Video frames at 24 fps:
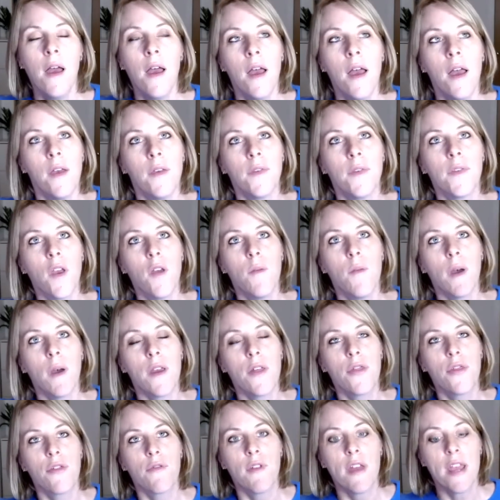So my
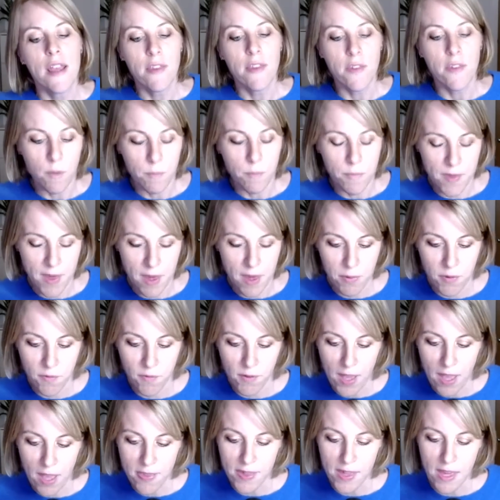three top tips for
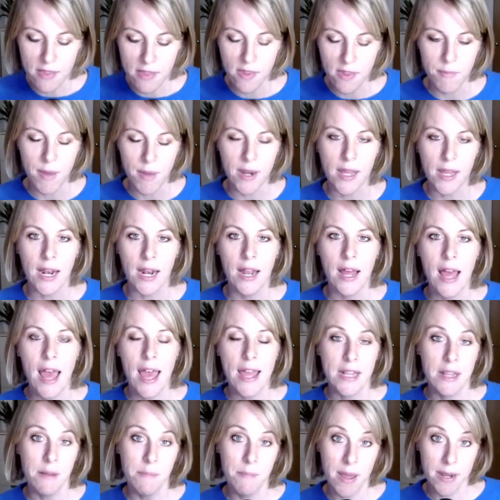getting into medical uh,
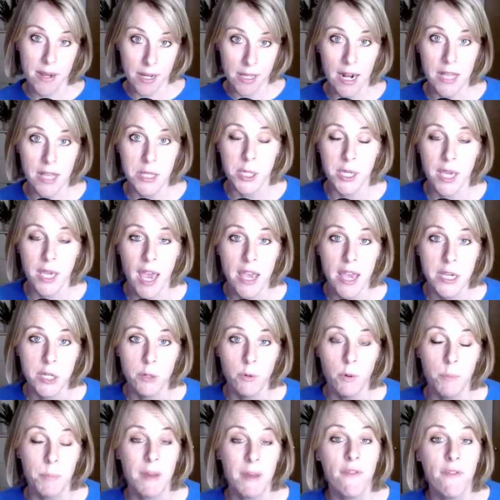medical education
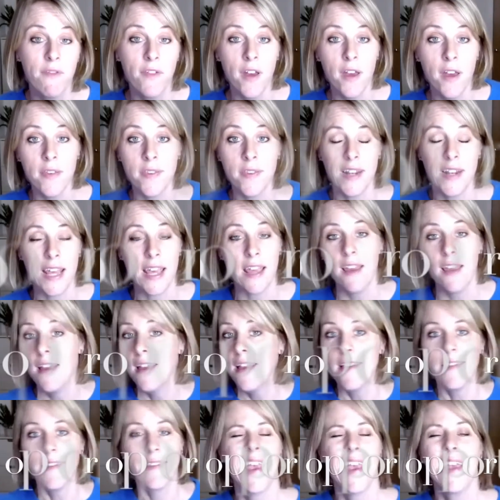would be firstly,
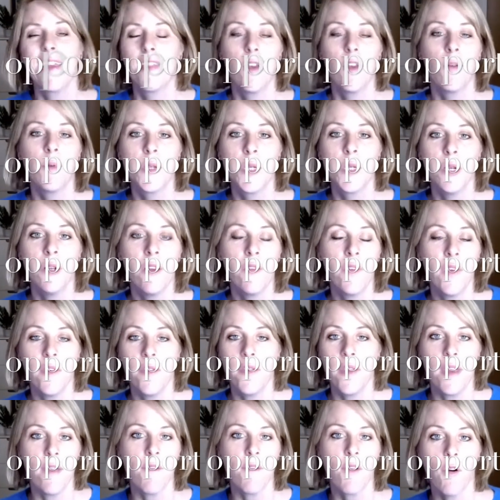take the opportunities
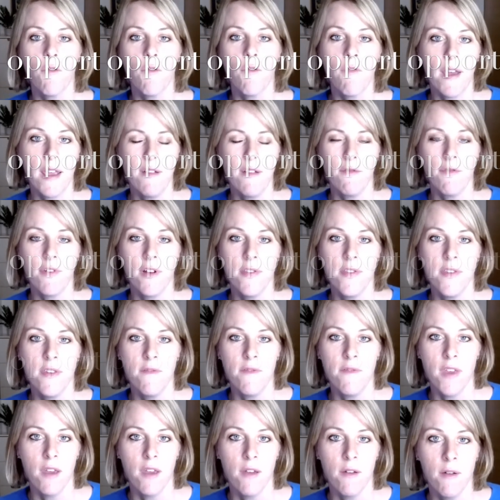that you've got right in front of
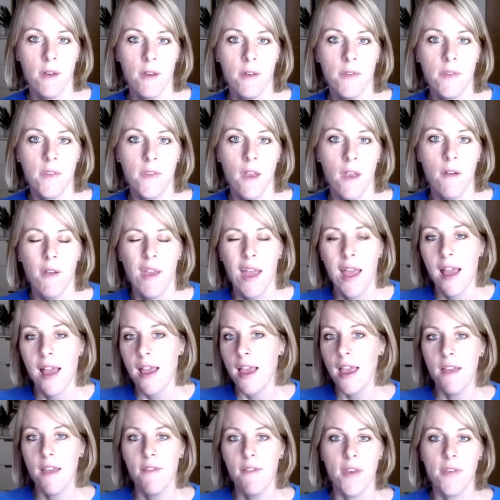you. So
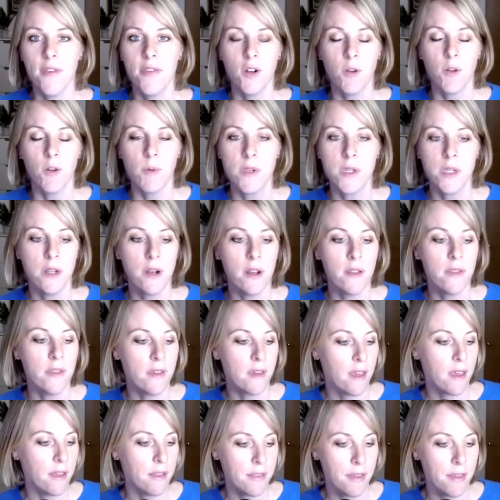if there's an opportunity
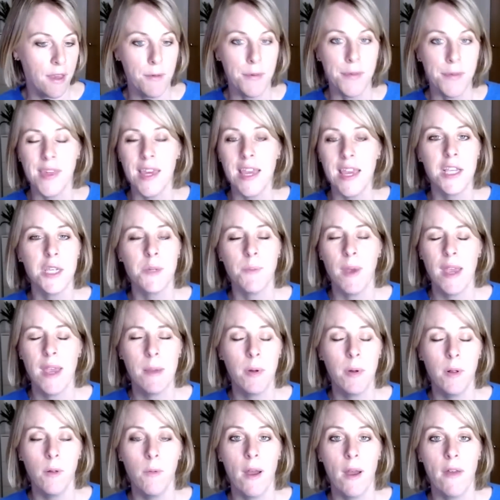to go and teach
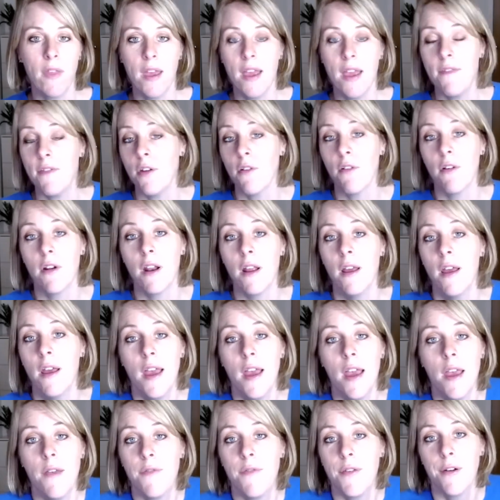people, whether if you're, an,
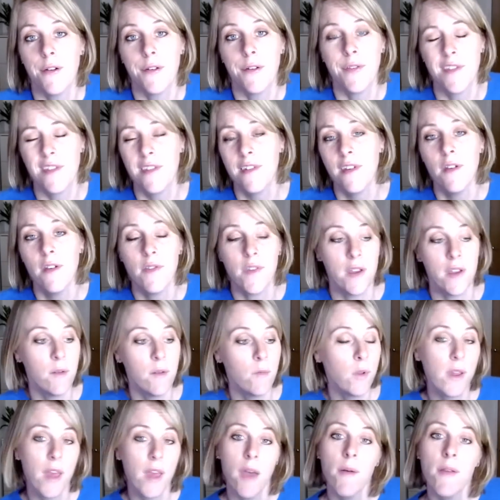if you're a student, well,
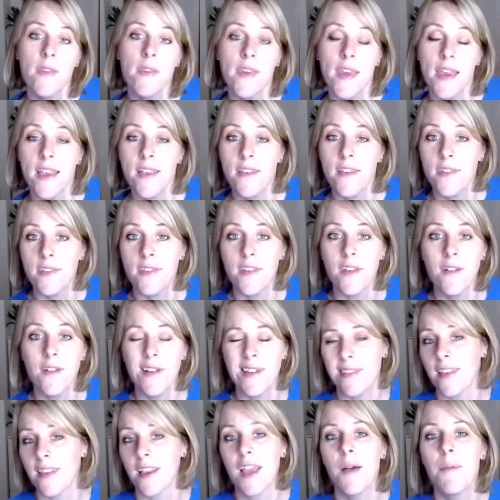go and teach
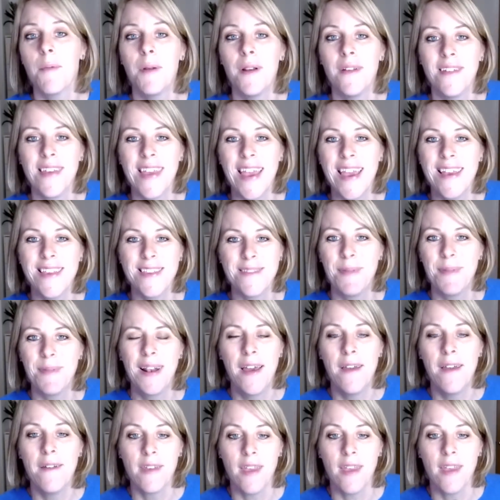students a couple of years below
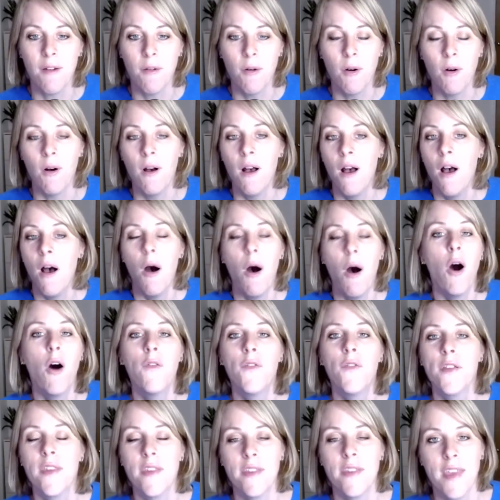you or
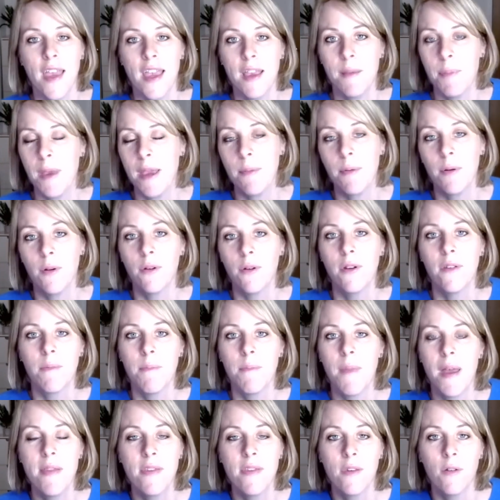offer to take people on as
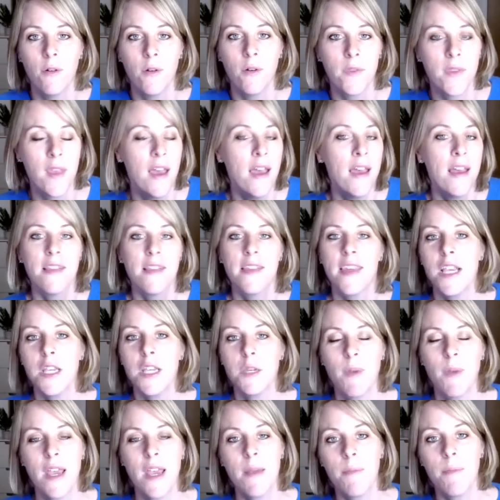mentors. Teach
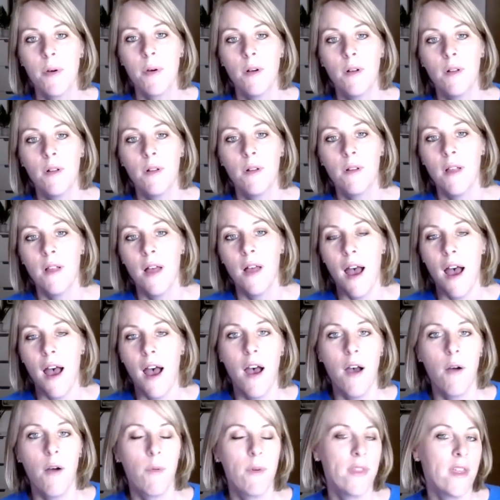people
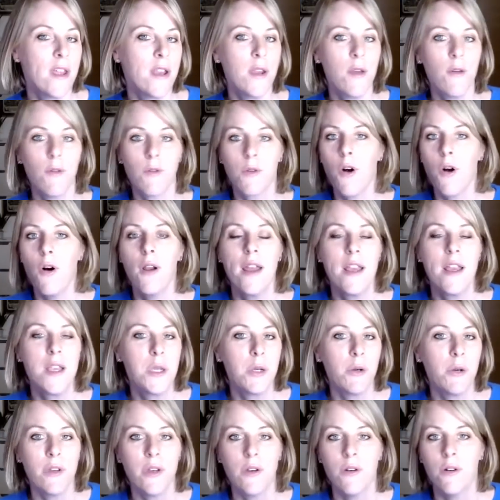uh, within your college
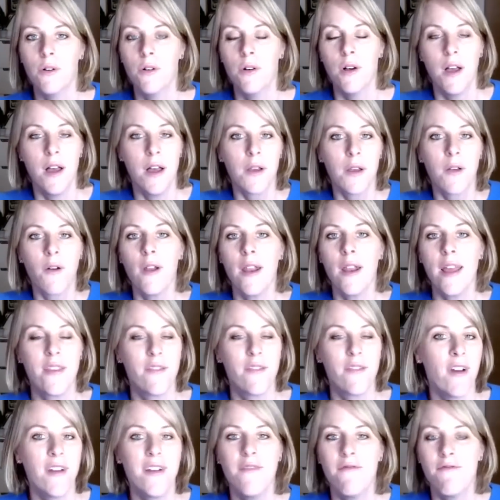or your colleagues,
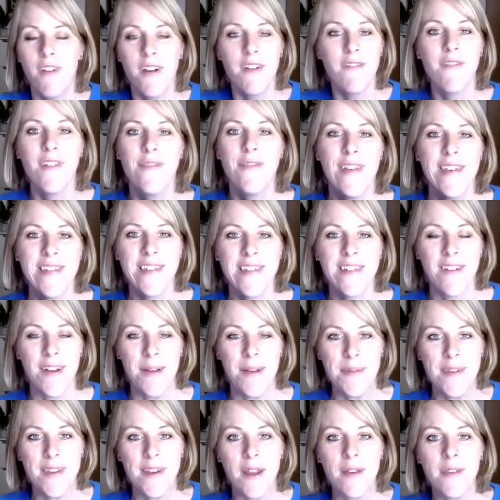run, run revision
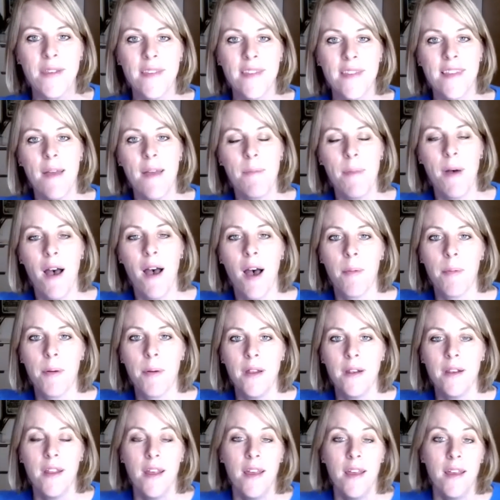groups, you know, step up
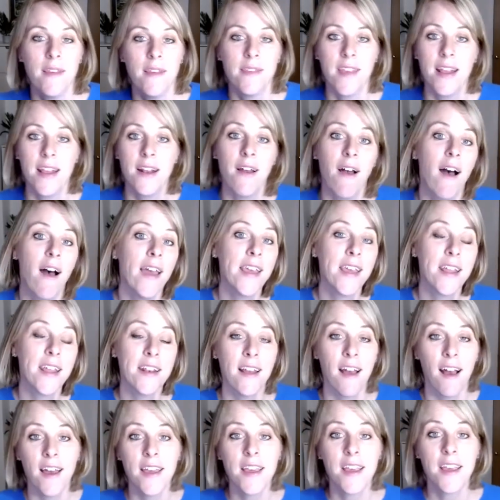and say, look, I can,
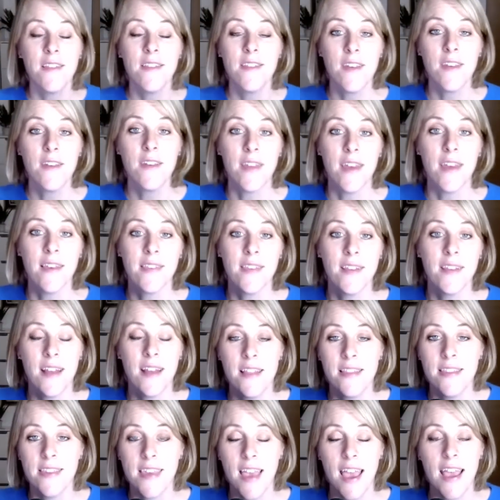I can do this and,
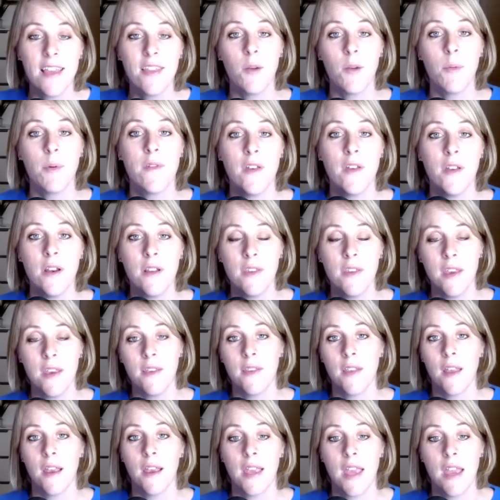and take the opportunities
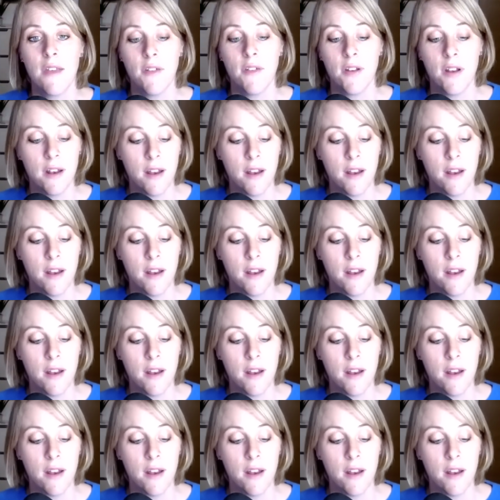that are given.